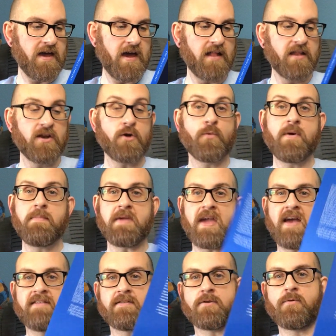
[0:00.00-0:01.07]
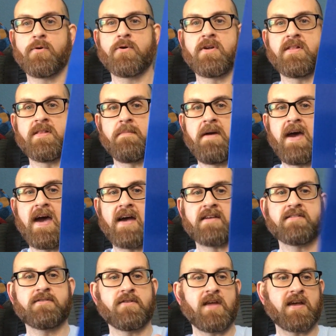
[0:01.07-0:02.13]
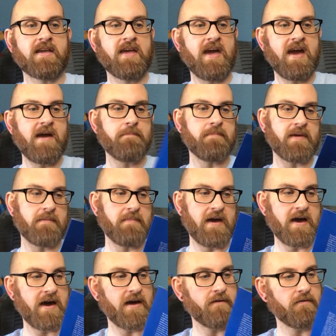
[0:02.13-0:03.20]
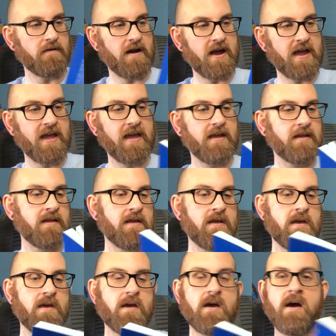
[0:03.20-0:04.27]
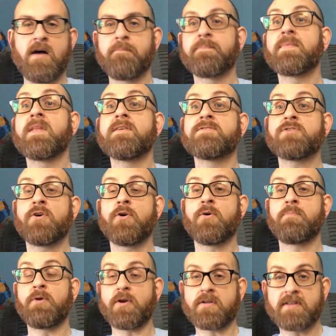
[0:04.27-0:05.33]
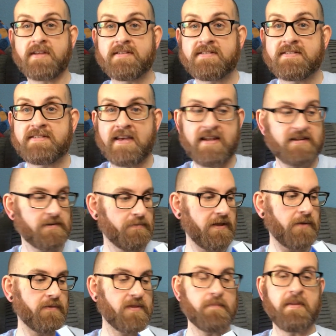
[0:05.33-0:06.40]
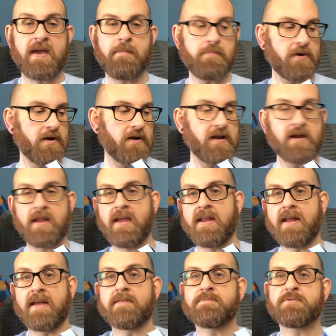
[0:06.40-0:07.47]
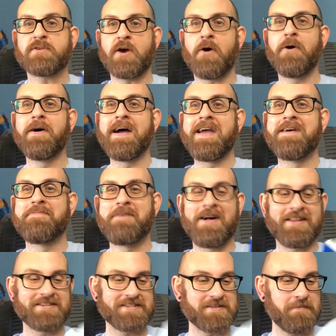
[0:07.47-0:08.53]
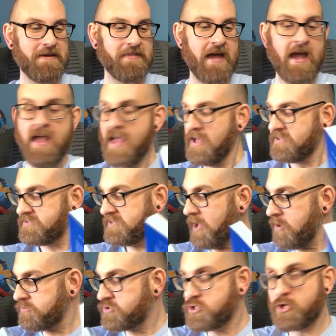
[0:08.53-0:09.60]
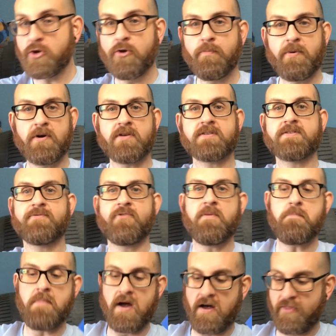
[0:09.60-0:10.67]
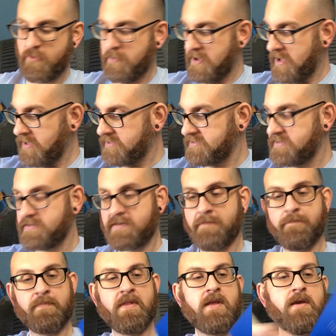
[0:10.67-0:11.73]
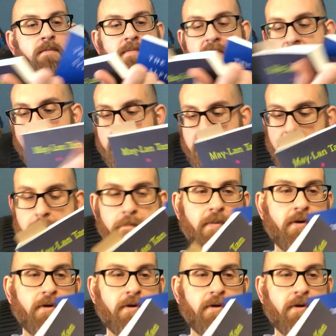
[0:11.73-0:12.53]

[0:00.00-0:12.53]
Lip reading: Helen Owimi has a quote on the back, so that can't be bad, right? So Berkeley has decided to play with the paper and eat it. So I apologize about that. So two books from Moth Box. Let me get my